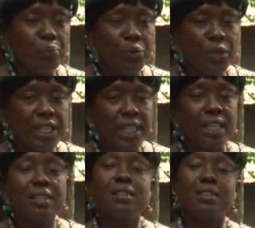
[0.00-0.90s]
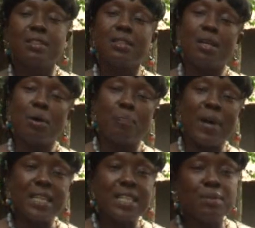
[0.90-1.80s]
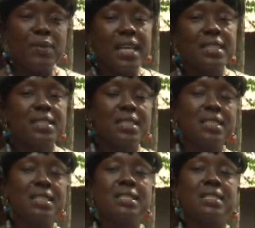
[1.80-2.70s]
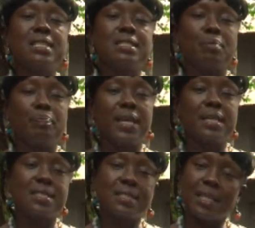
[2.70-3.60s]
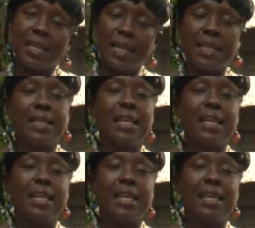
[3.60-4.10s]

breeding, management, disease and pest, and the